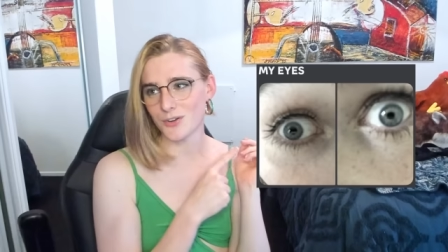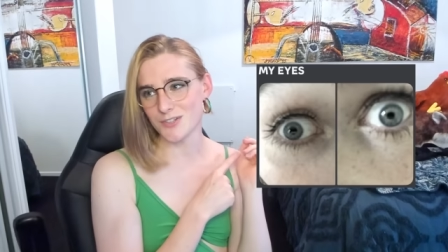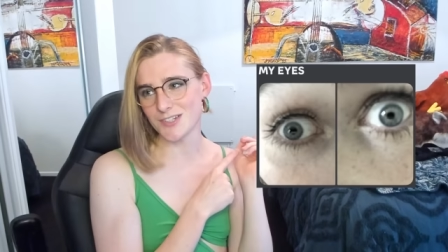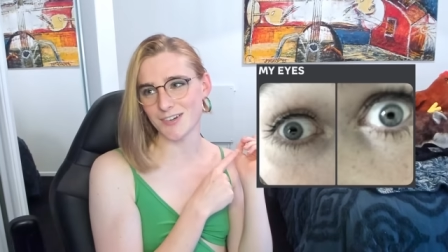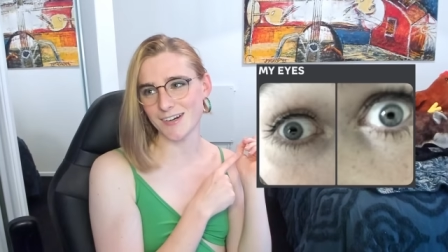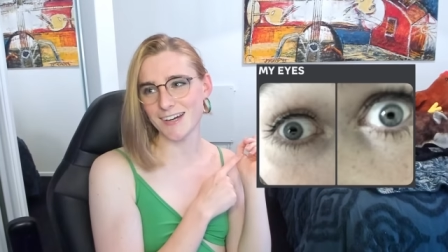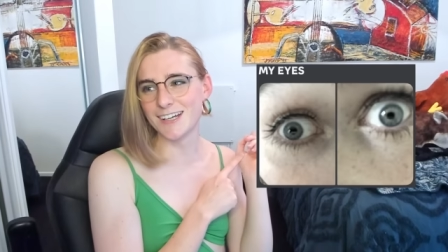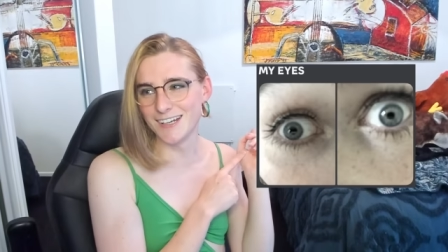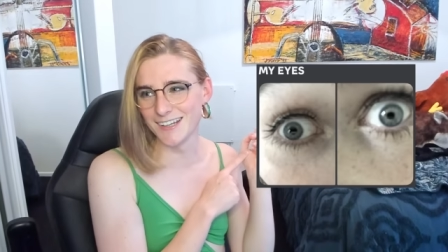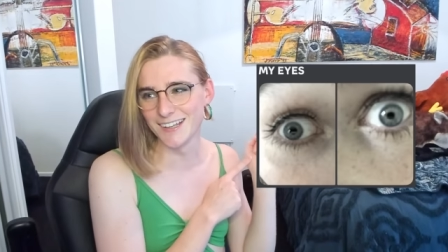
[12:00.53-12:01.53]
it on
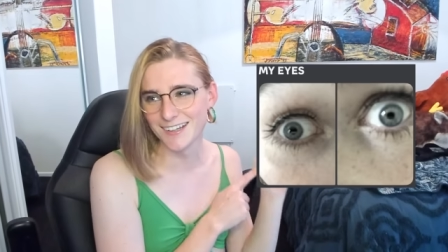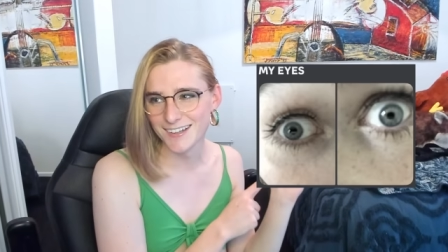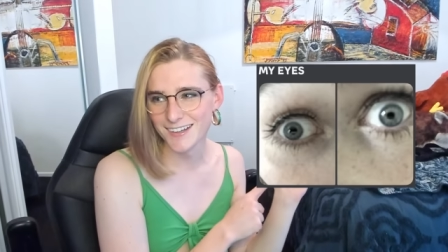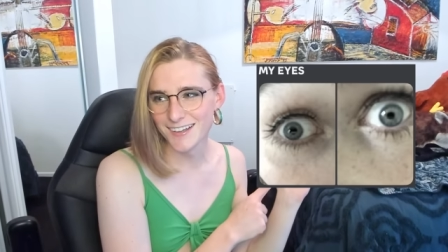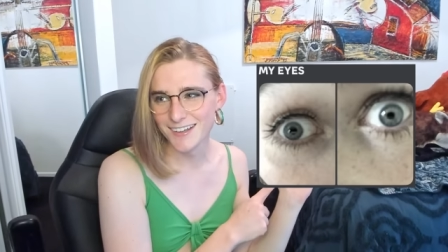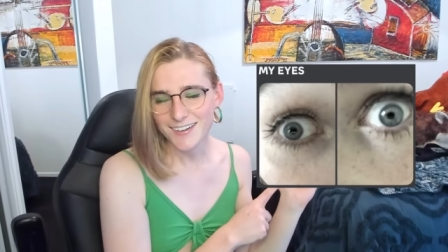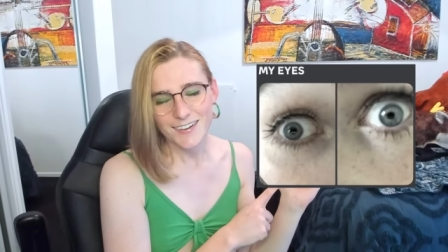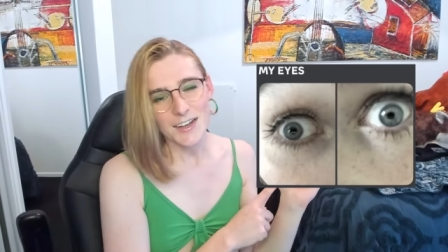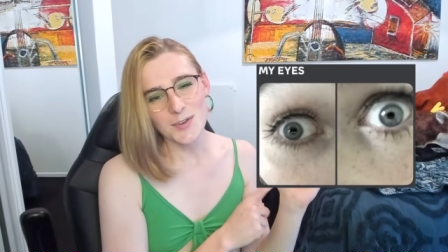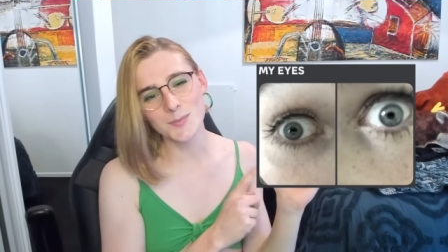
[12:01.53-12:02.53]
screen.
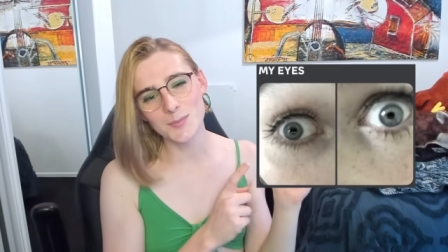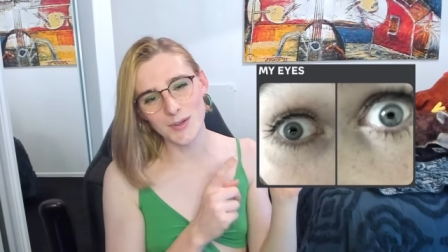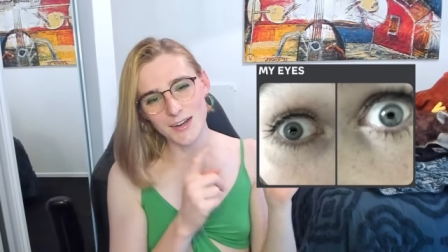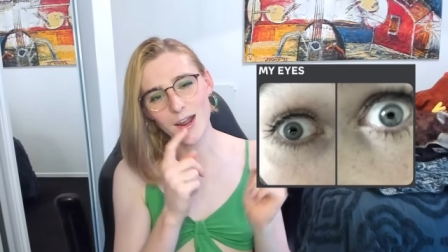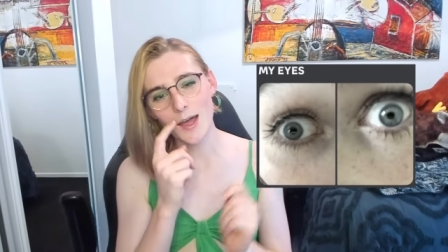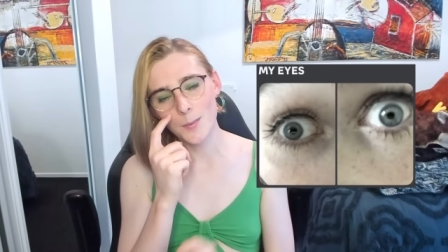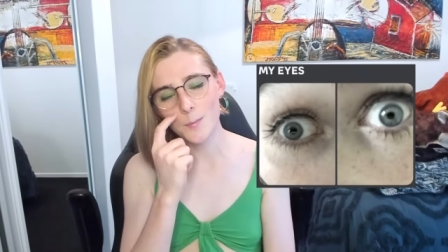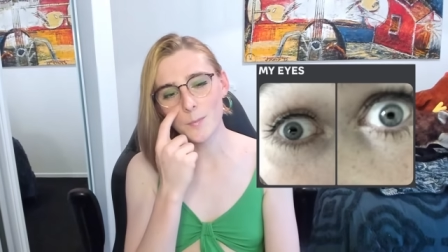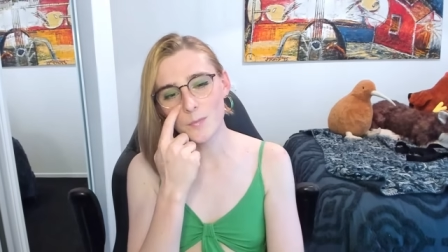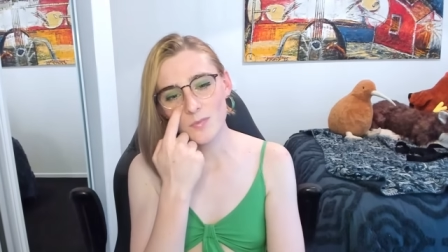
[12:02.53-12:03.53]
But
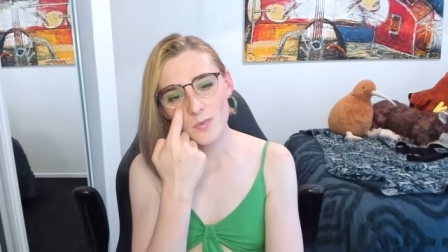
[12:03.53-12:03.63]
um,